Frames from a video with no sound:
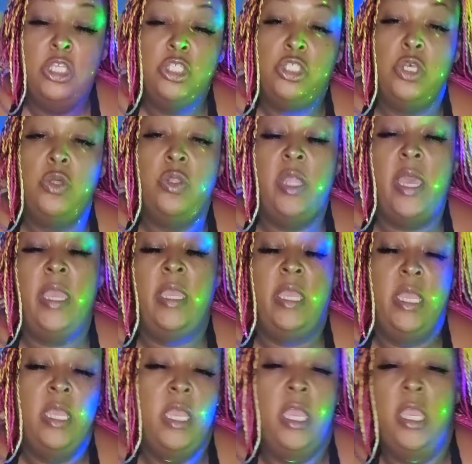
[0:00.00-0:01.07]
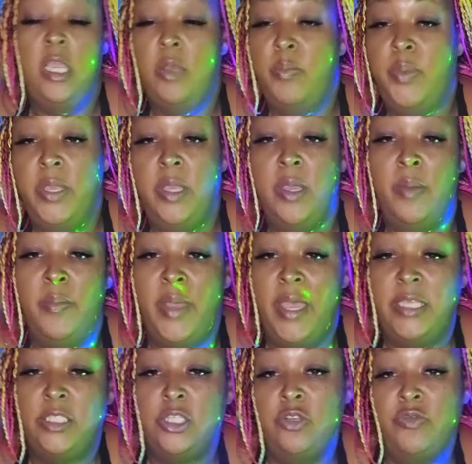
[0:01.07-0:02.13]
So, like, it could be a
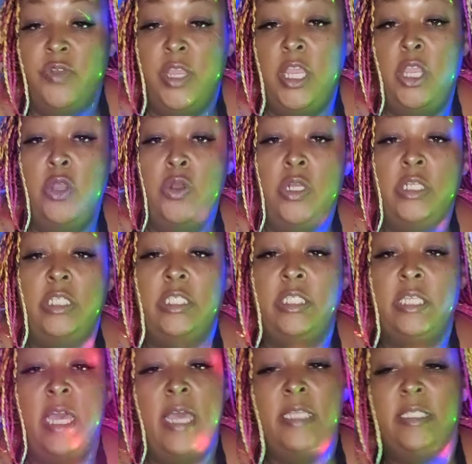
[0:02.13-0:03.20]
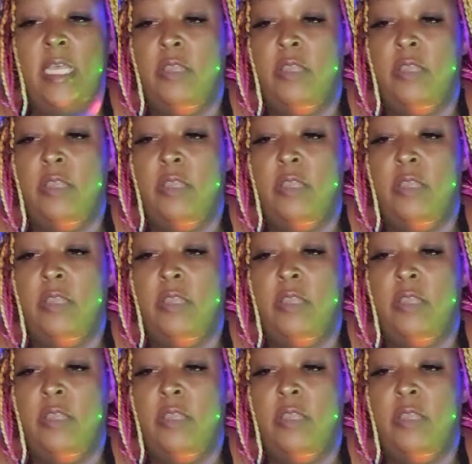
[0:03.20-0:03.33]
masquerade or a disguise.